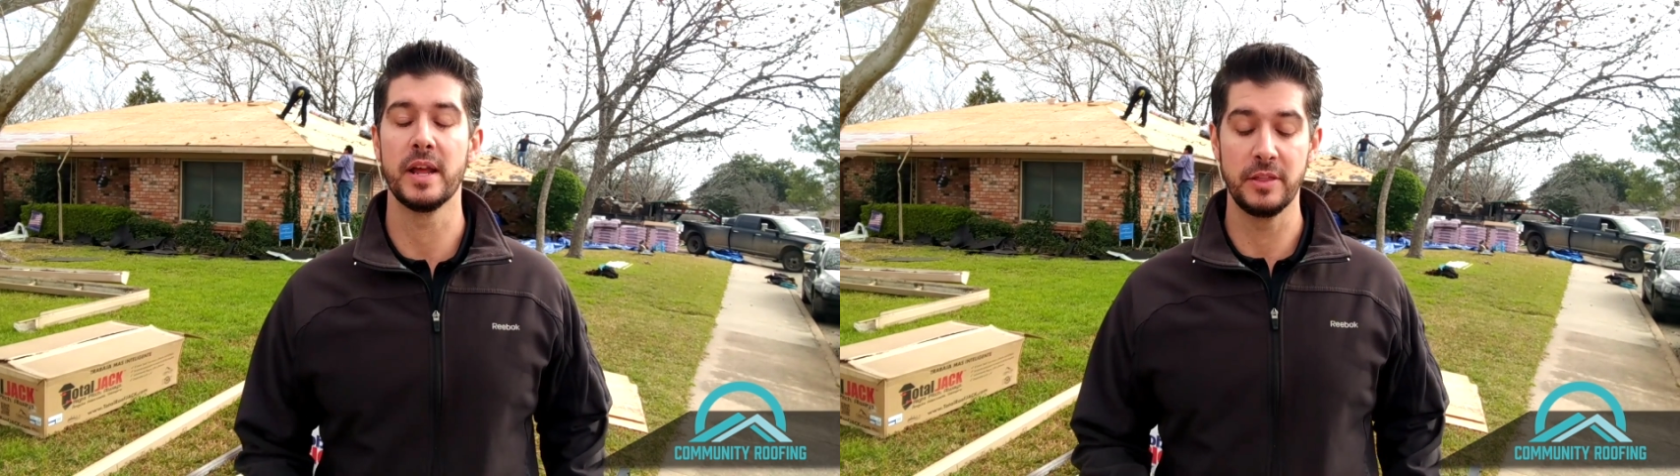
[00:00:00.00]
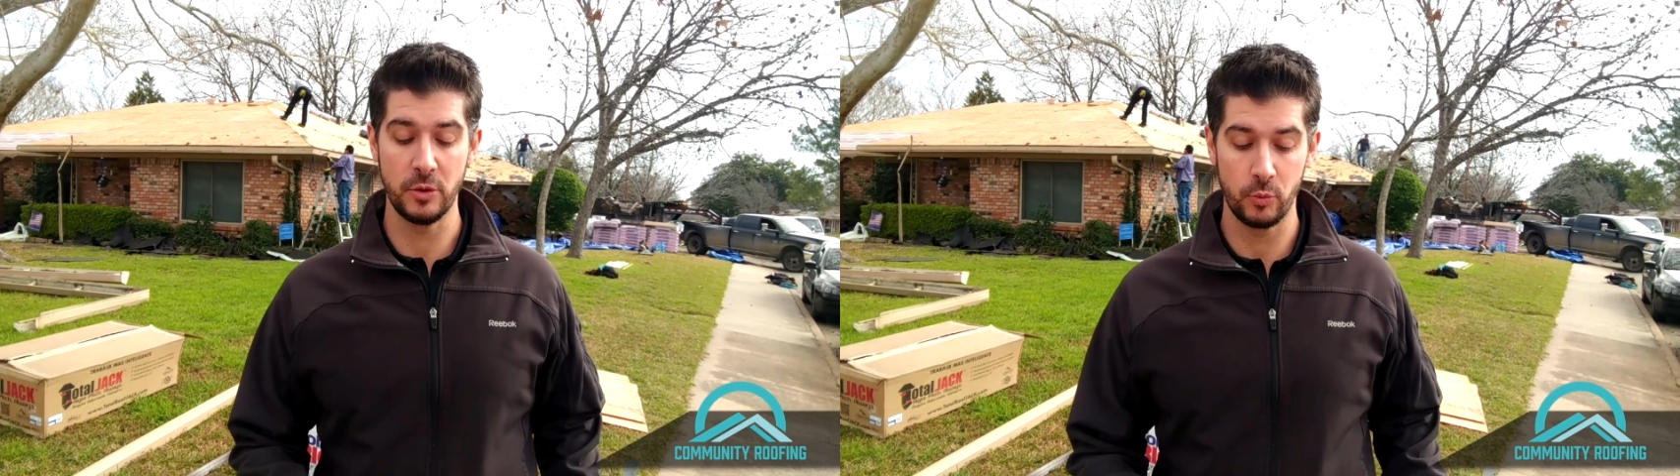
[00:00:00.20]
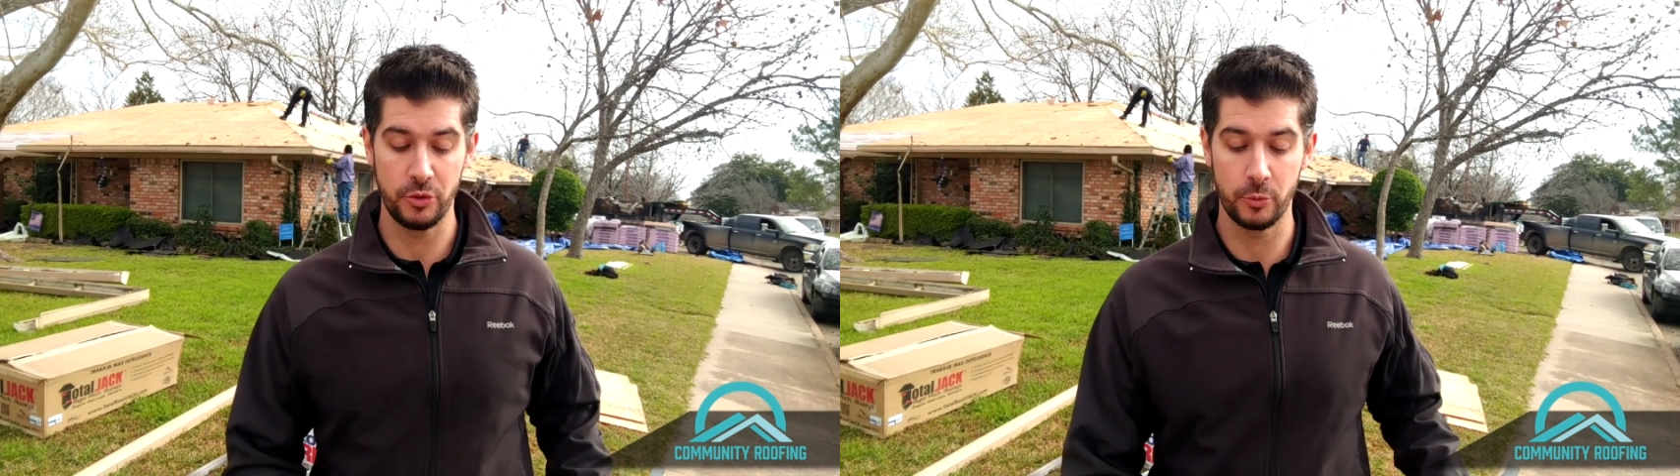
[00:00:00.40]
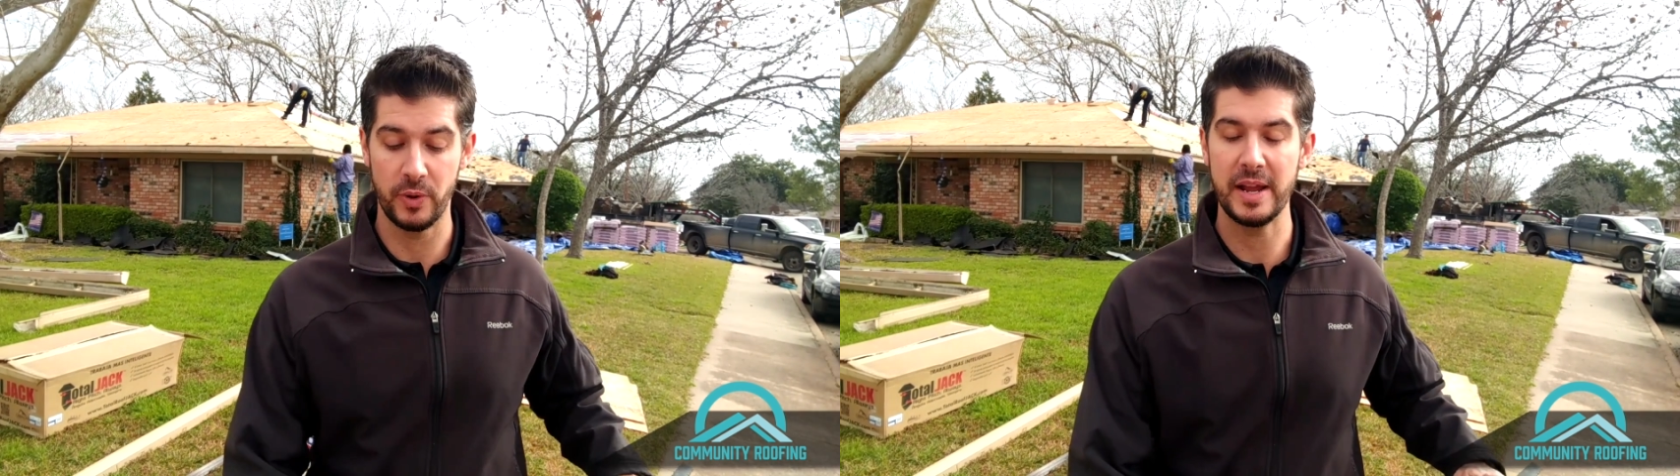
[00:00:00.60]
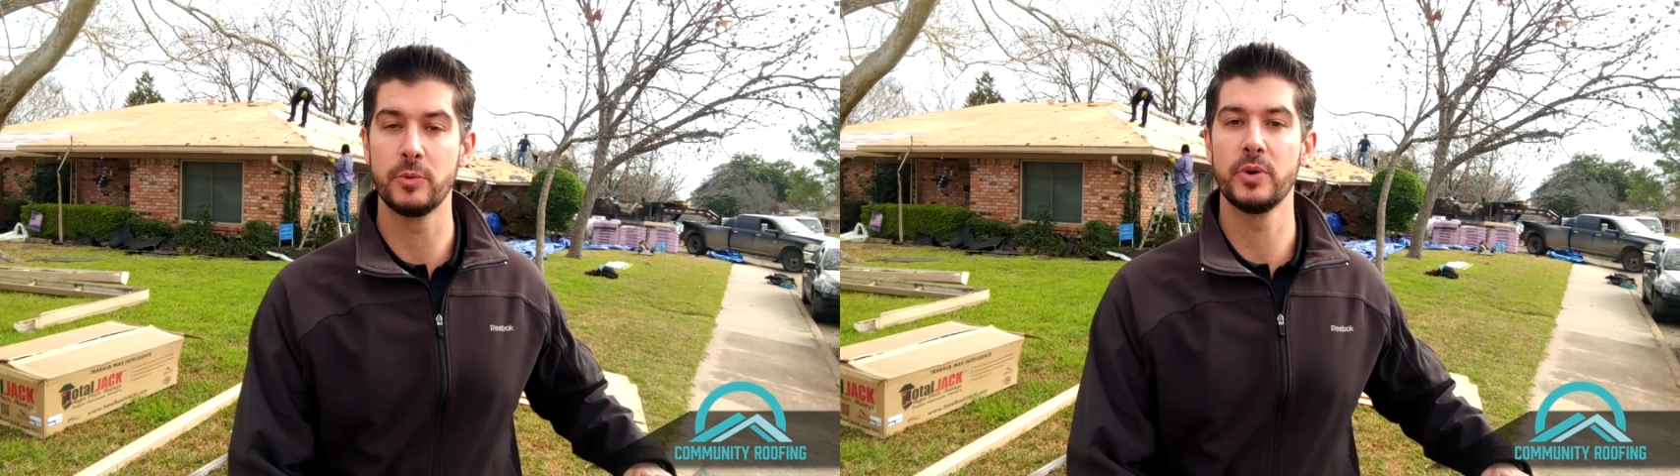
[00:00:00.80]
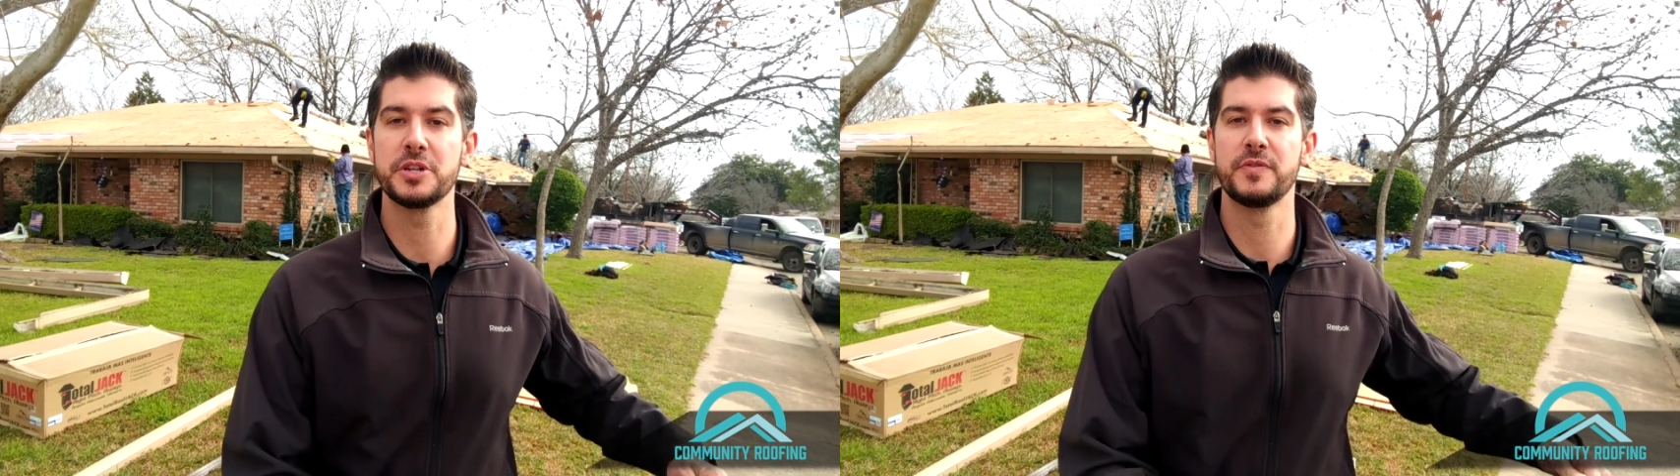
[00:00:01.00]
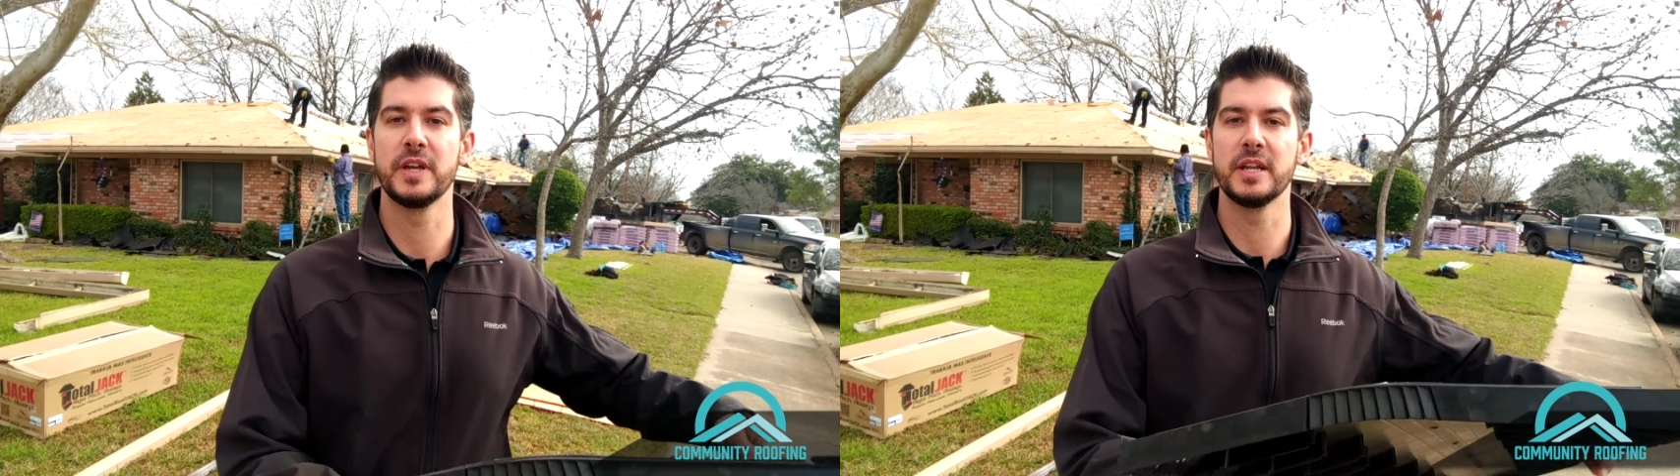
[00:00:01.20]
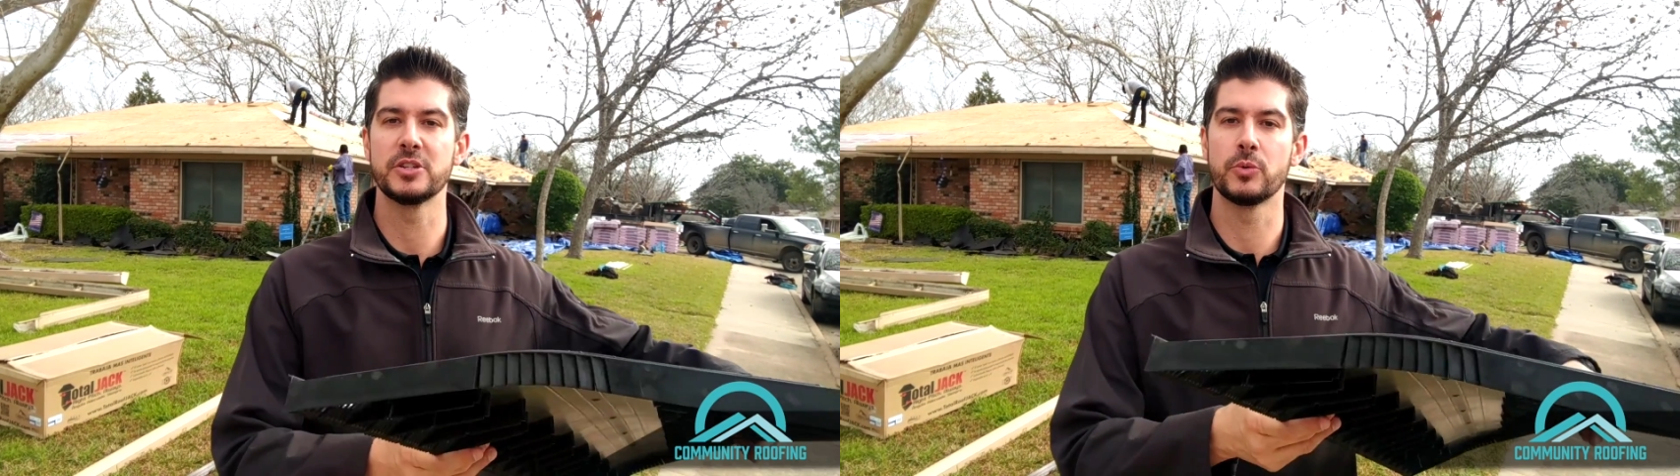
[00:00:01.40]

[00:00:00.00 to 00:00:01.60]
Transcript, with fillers: And the right ridge vent